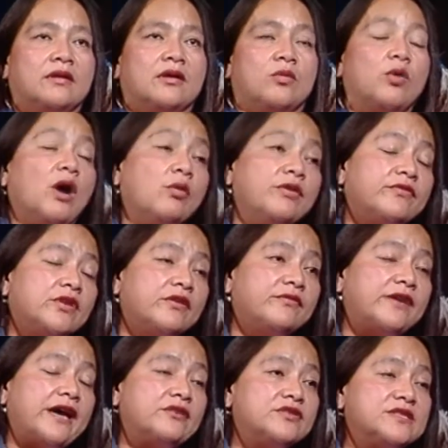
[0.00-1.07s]
Well, we've got
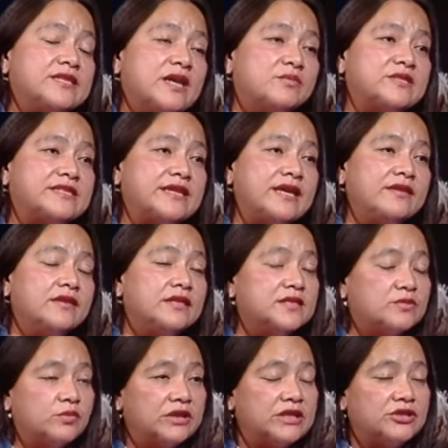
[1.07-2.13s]
Van der Zalm saying that
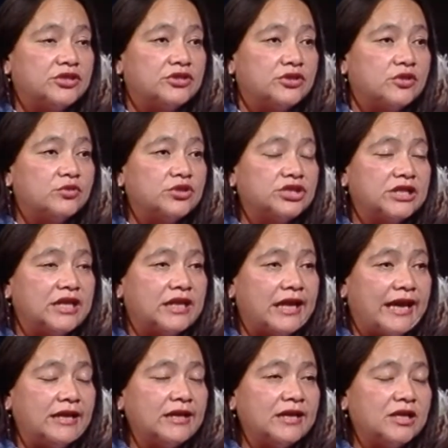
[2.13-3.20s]
he's willing to negotiate
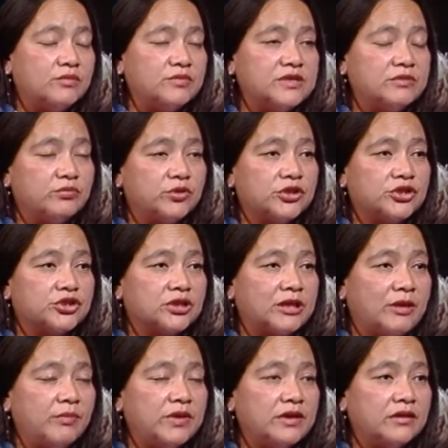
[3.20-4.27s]
land claims in British
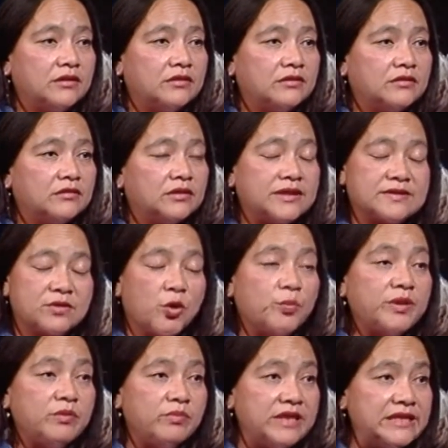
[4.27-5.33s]
Columbia. Let's hope
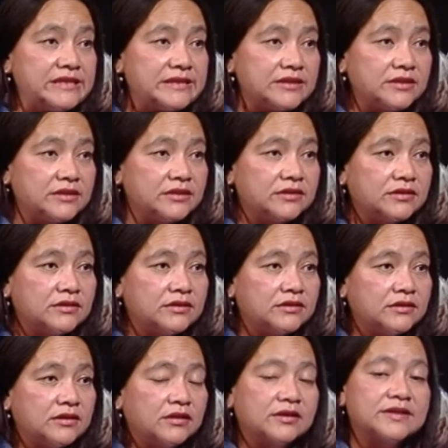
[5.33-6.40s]
he means it.
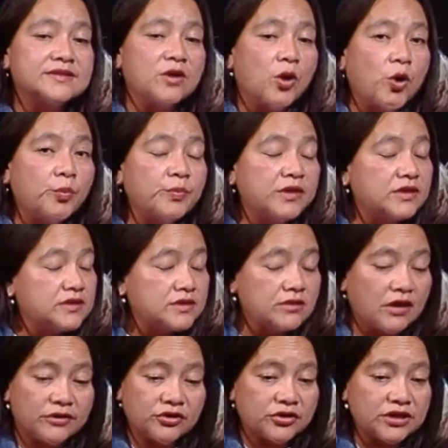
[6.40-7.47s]
Let's hope that it's
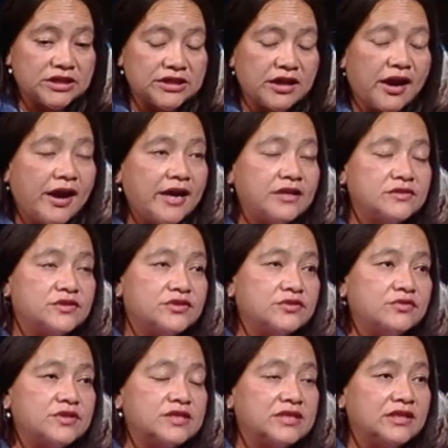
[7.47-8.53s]
not going to die as soon
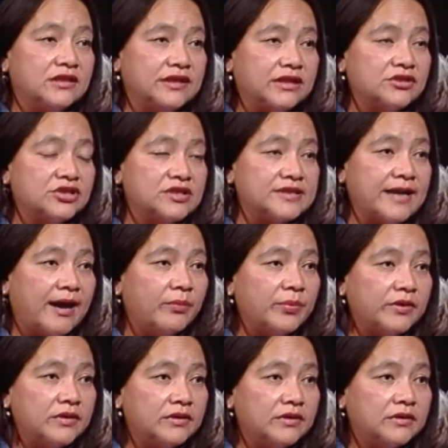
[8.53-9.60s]
as the elections
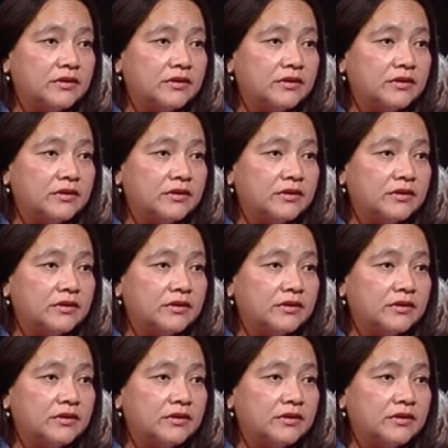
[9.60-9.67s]
happen.